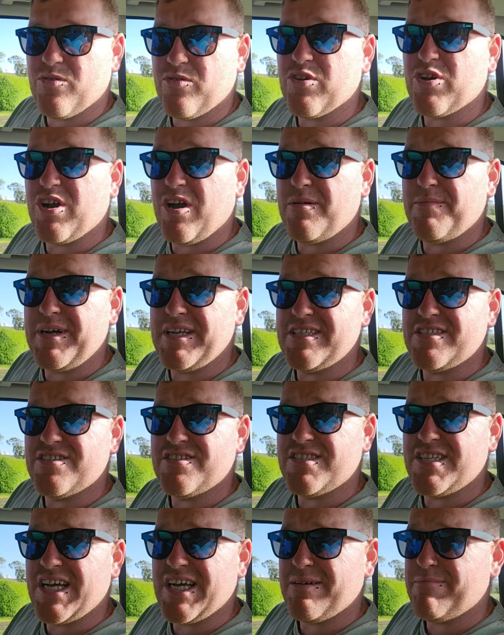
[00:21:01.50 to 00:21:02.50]
the
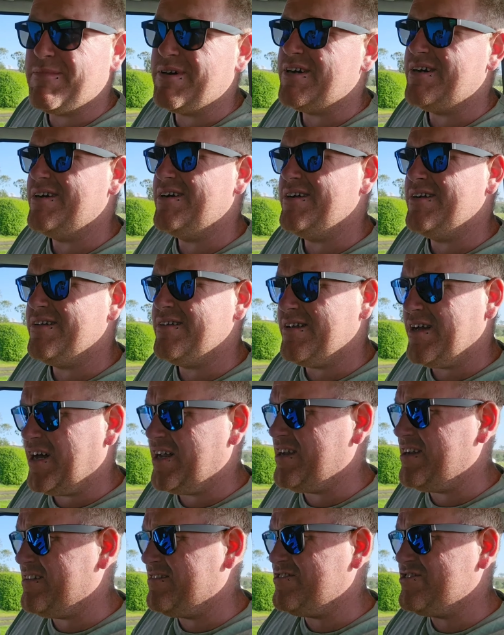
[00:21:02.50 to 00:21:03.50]
commenter's name,
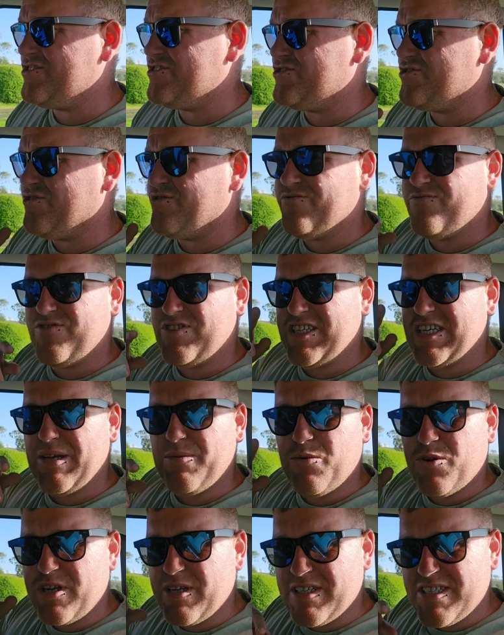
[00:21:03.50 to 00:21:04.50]
and just sort of see
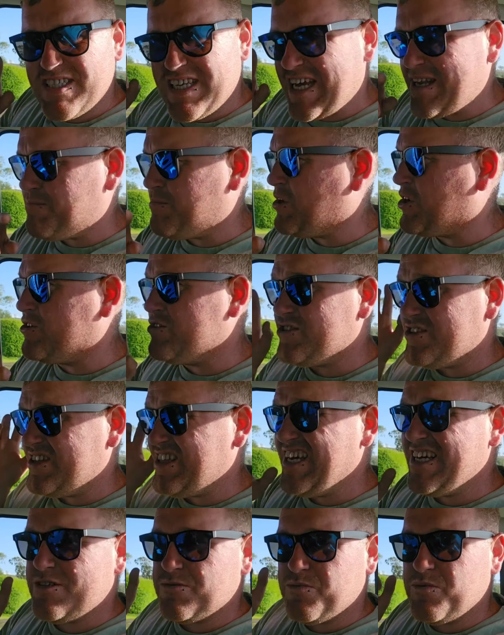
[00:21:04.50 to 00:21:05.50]
what he said because Robert
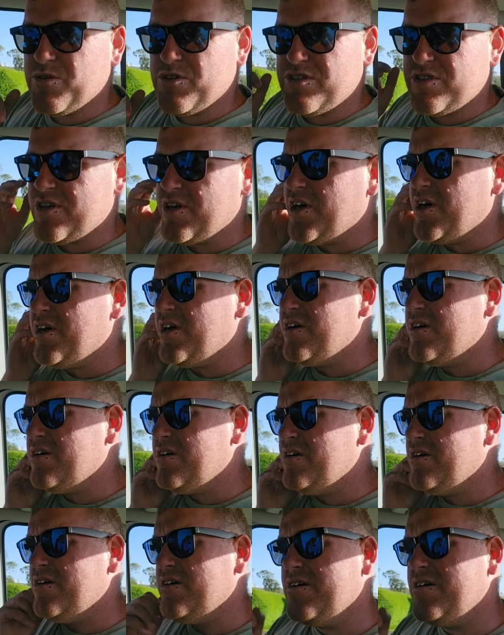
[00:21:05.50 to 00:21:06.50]
this was William